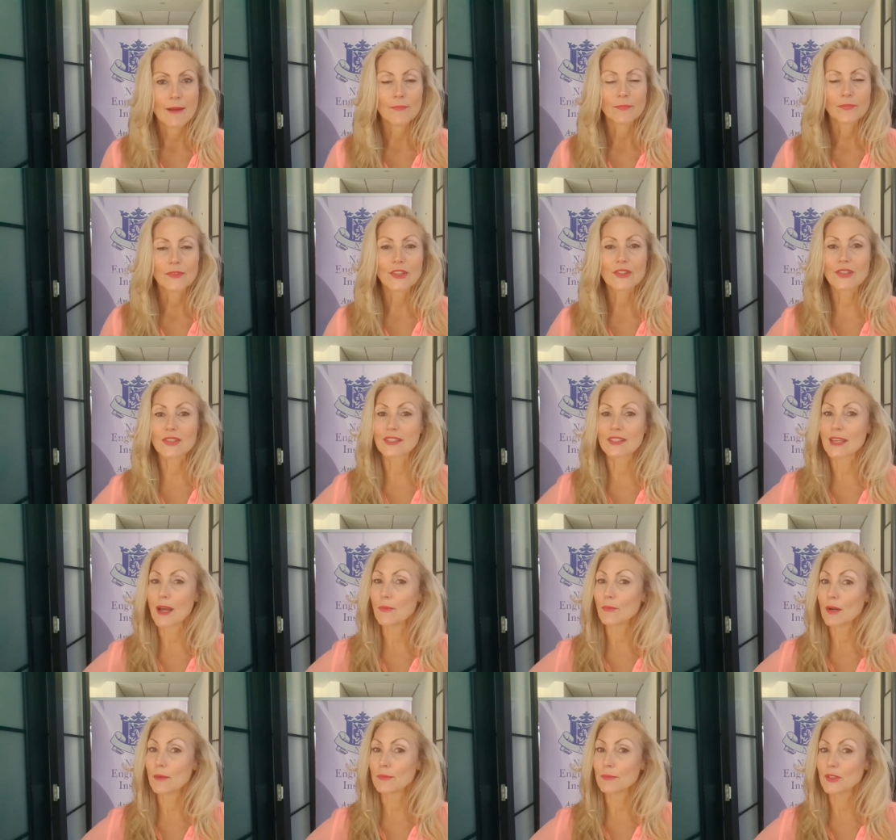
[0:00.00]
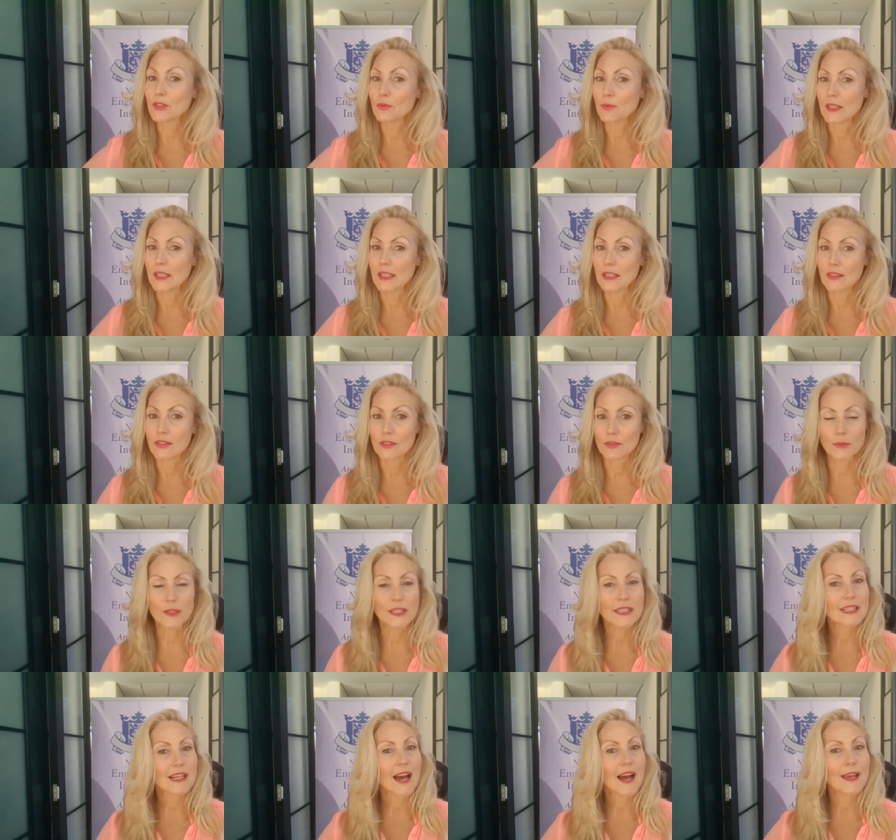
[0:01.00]
So somewhere between
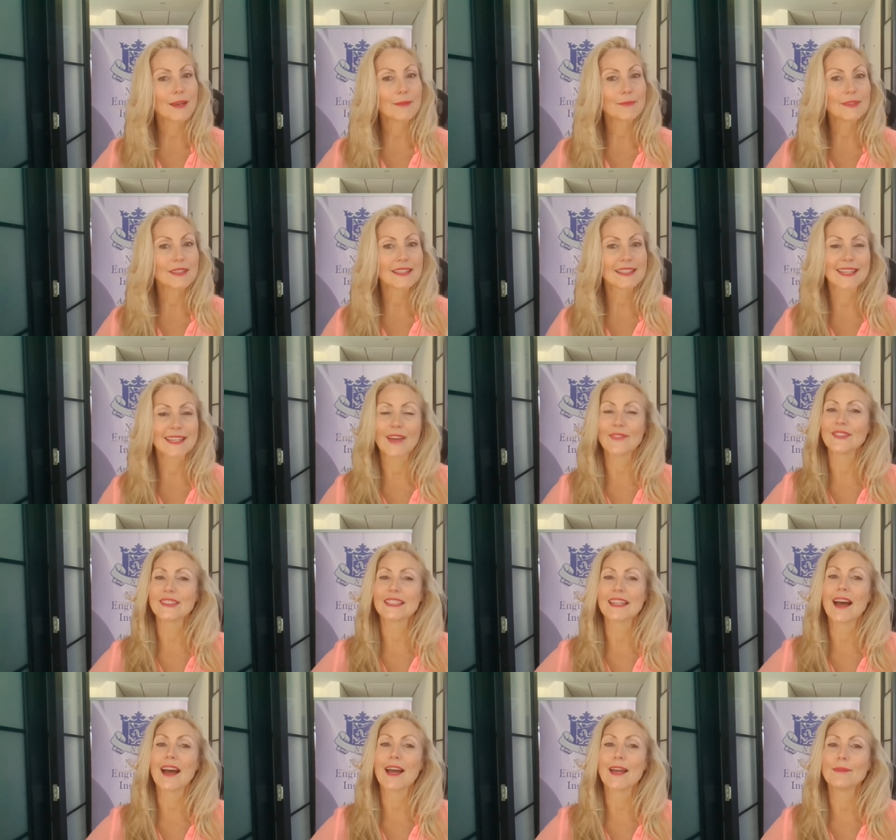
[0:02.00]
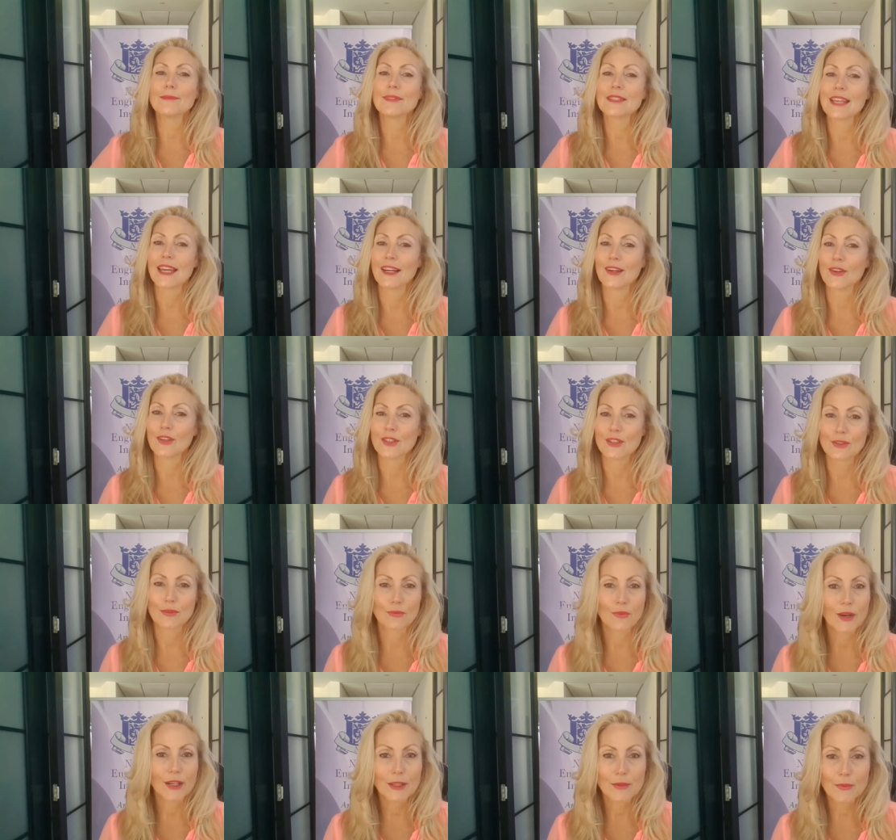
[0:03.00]
3 times, 7 times, or
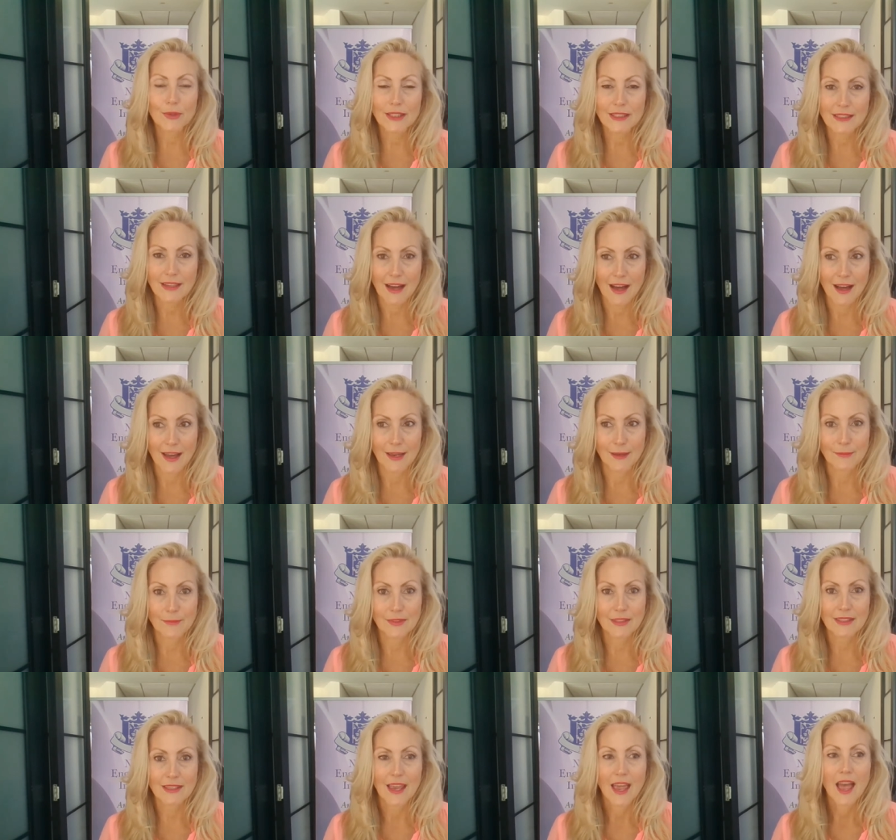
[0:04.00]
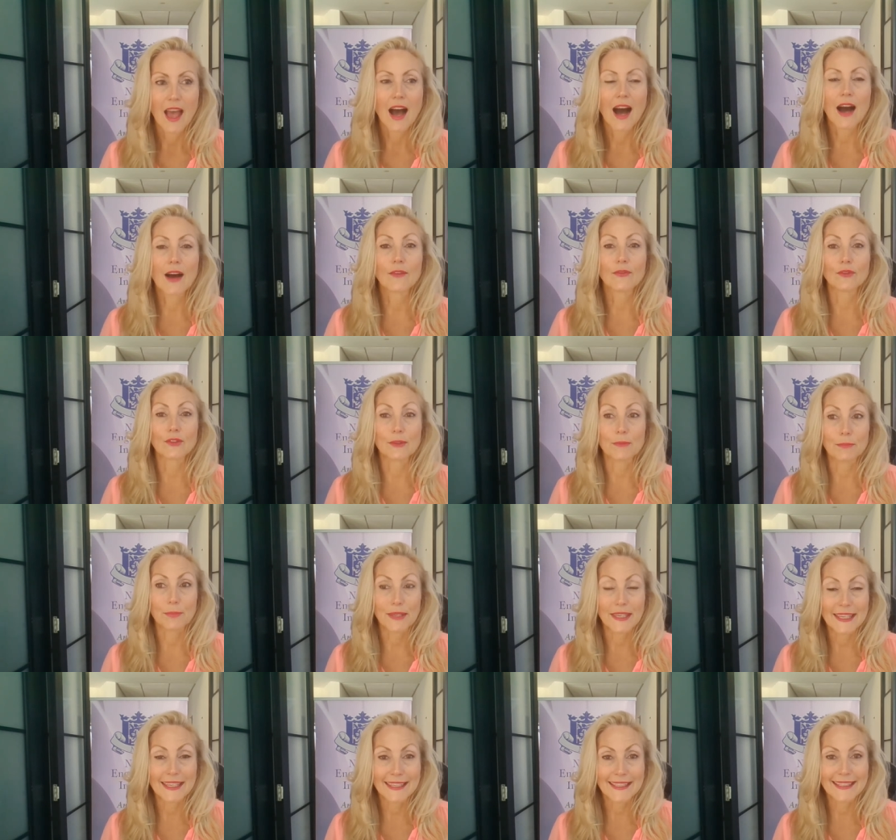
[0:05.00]
21 times of
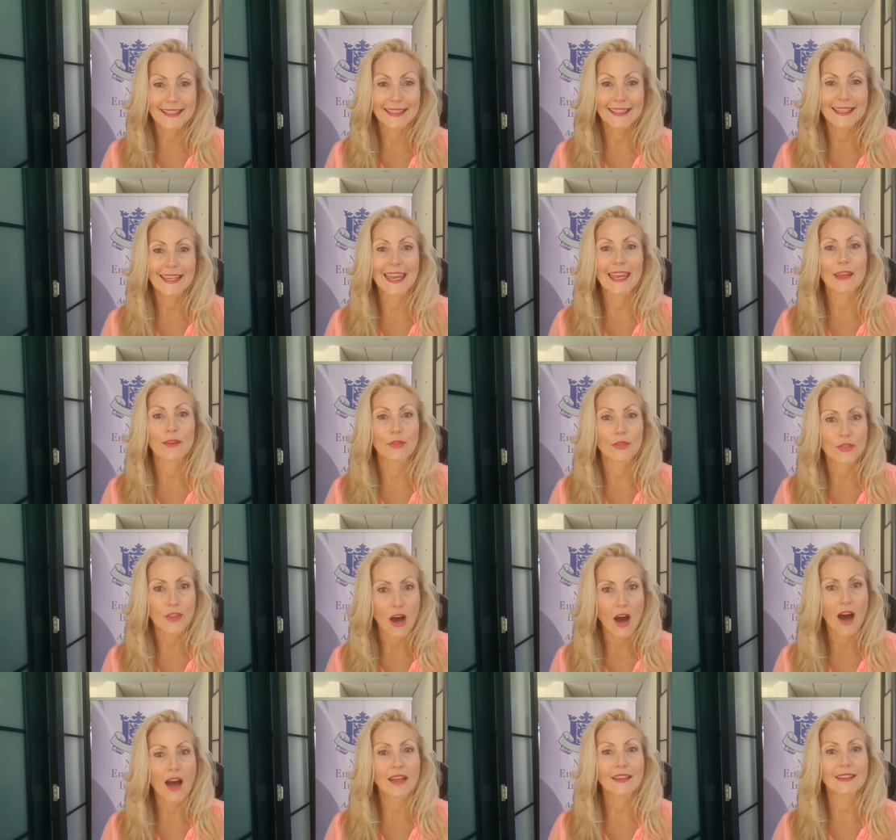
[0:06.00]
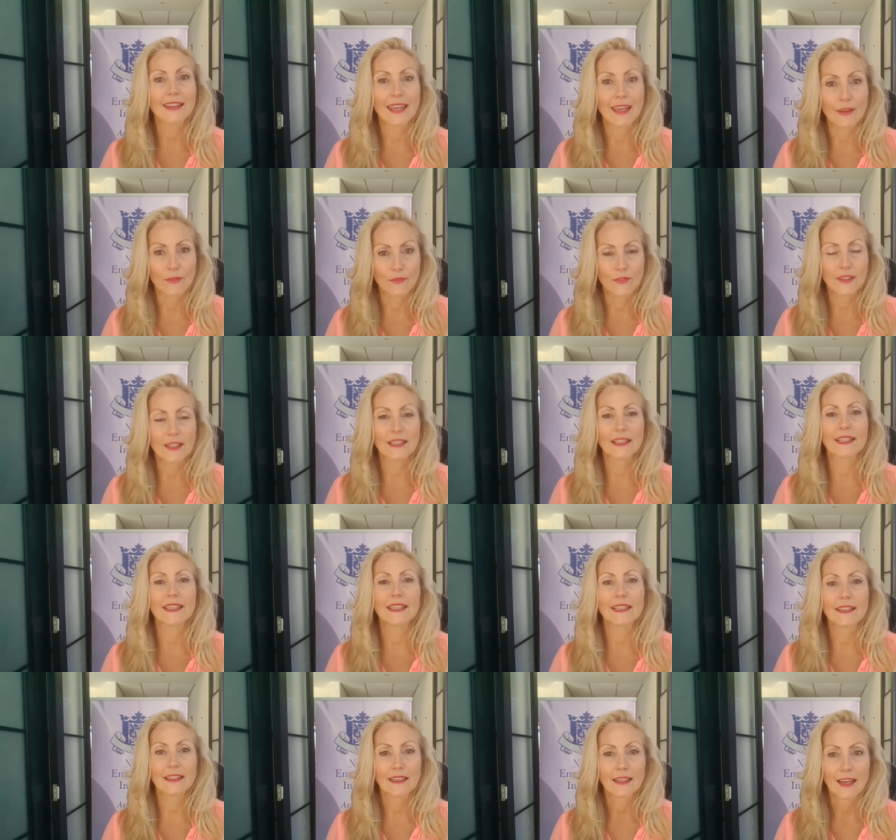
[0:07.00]
repeating a thought, a
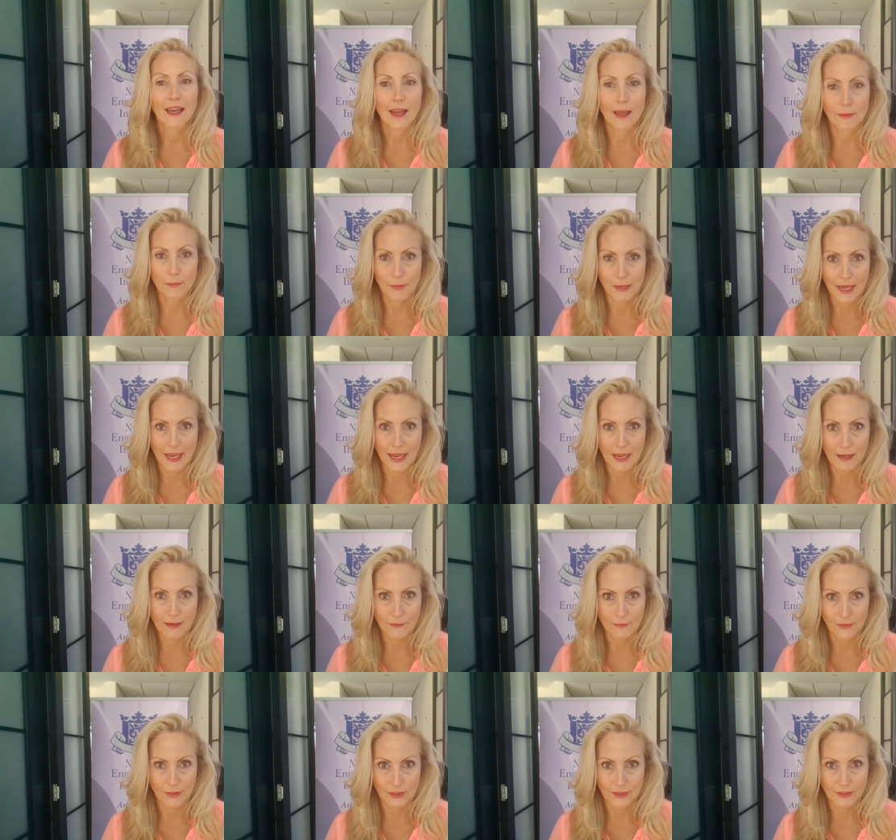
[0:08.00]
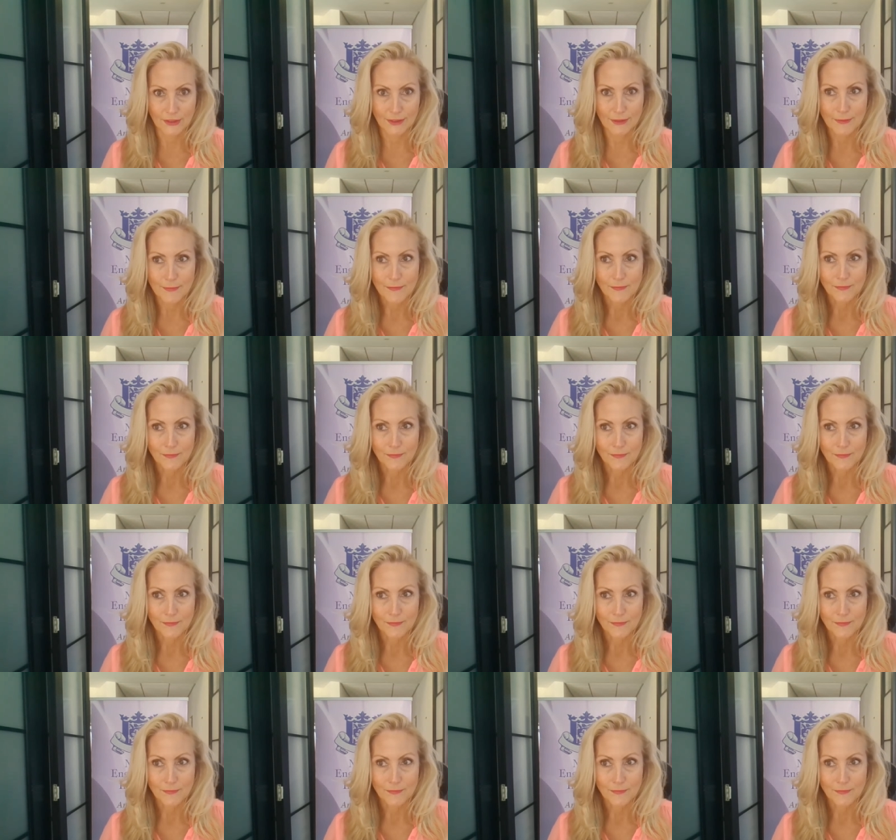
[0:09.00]
feeling, a behavior,